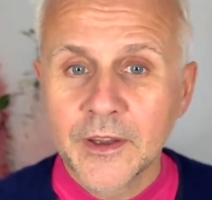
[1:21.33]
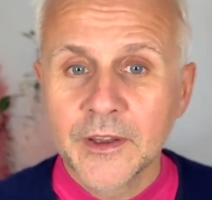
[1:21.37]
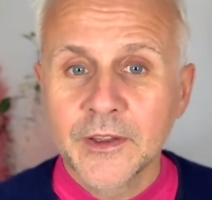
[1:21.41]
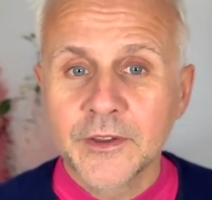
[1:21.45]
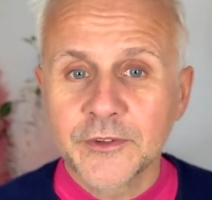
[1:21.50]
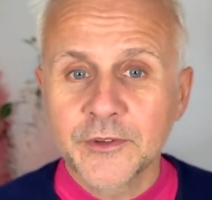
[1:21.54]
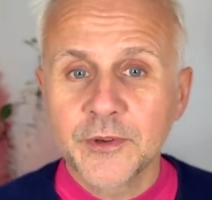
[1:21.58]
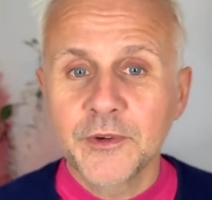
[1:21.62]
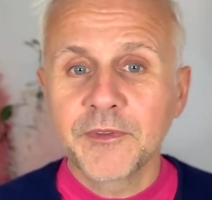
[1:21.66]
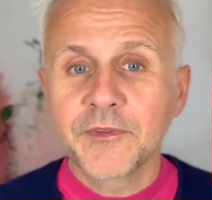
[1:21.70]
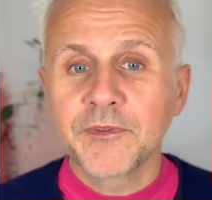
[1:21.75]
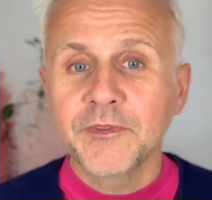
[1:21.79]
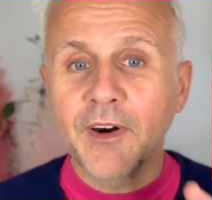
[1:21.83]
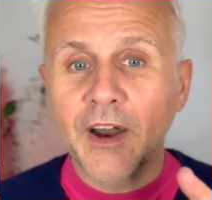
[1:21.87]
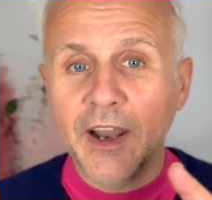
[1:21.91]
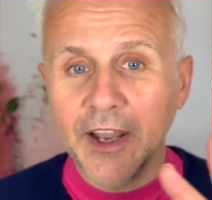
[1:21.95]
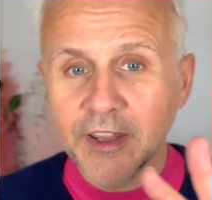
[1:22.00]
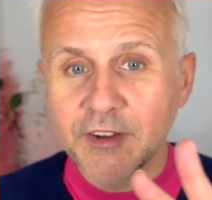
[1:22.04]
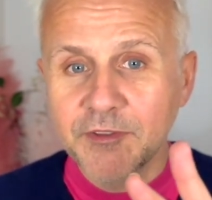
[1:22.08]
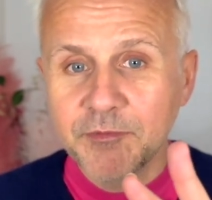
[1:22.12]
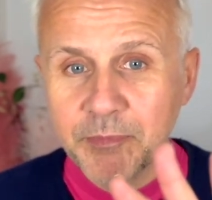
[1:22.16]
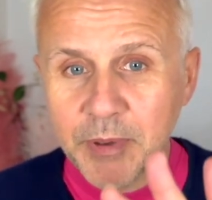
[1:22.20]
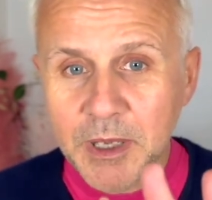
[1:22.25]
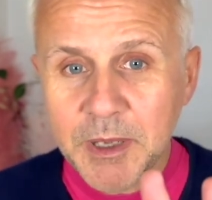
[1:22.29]
to
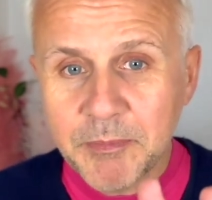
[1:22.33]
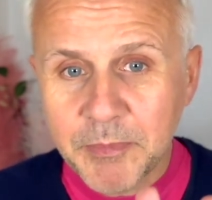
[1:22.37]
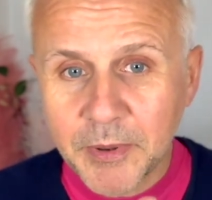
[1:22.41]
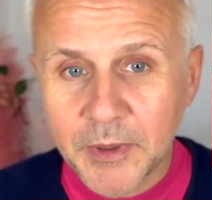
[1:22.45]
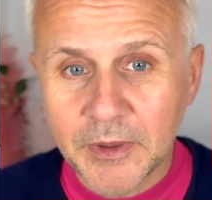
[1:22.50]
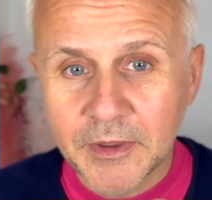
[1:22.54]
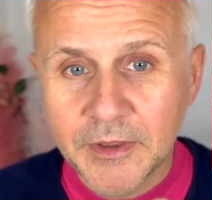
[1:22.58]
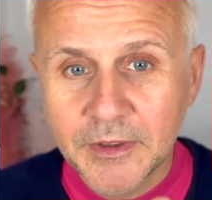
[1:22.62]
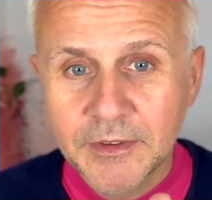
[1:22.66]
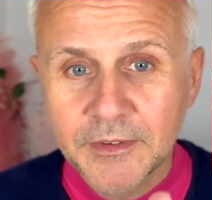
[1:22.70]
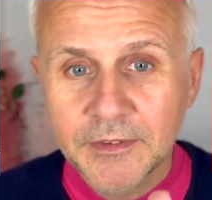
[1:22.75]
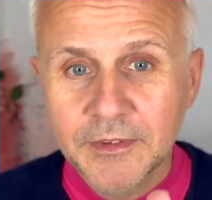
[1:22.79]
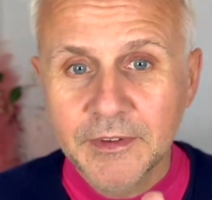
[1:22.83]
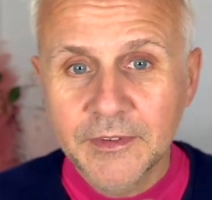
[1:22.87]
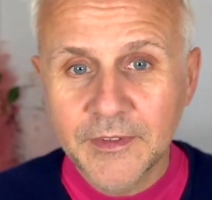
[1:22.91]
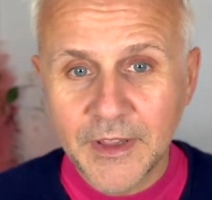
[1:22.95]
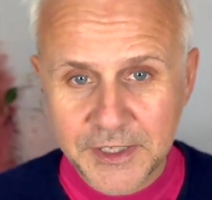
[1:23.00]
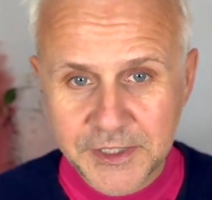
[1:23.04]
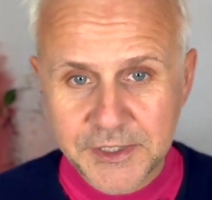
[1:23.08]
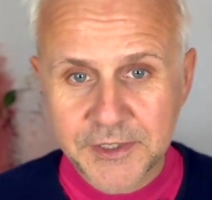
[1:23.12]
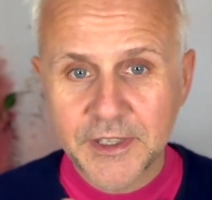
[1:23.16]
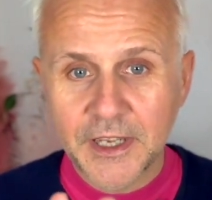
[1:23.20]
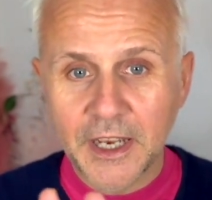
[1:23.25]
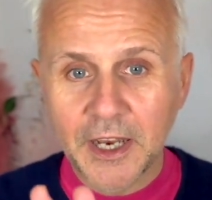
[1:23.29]
5 people.
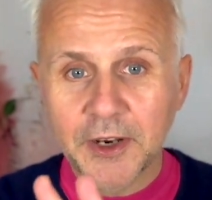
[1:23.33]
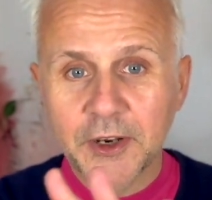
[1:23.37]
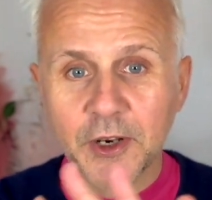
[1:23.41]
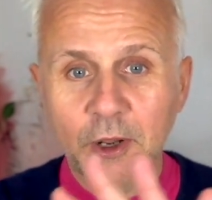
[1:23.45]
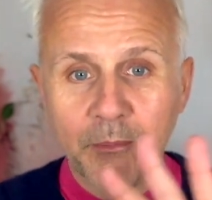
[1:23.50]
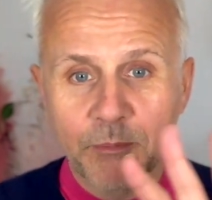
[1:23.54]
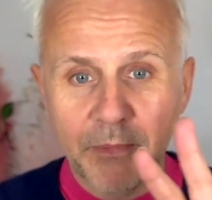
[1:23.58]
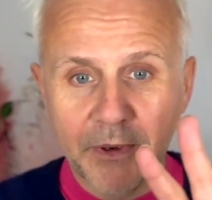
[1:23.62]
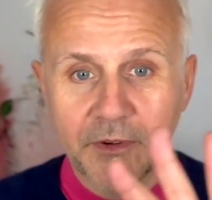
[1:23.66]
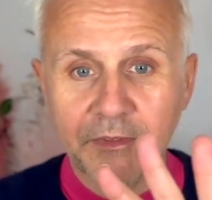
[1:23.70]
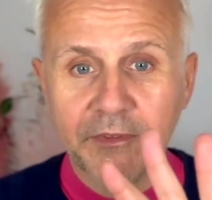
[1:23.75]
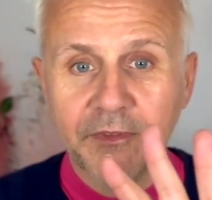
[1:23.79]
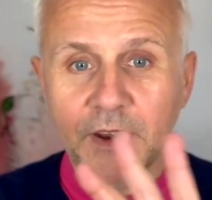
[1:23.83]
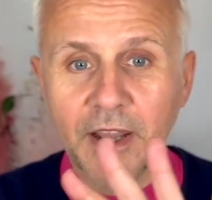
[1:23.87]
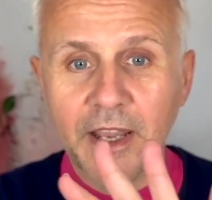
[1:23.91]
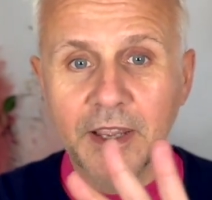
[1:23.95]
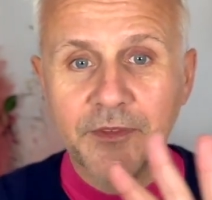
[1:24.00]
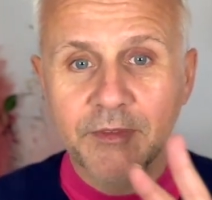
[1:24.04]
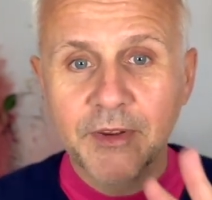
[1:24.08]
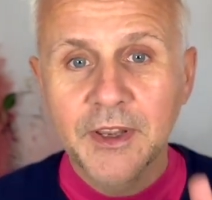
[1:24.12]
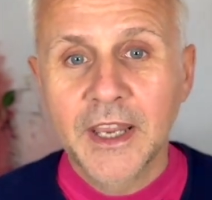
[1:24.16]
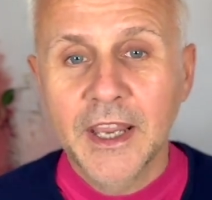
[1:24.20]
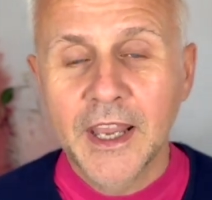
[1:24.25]
That's the R number of 5.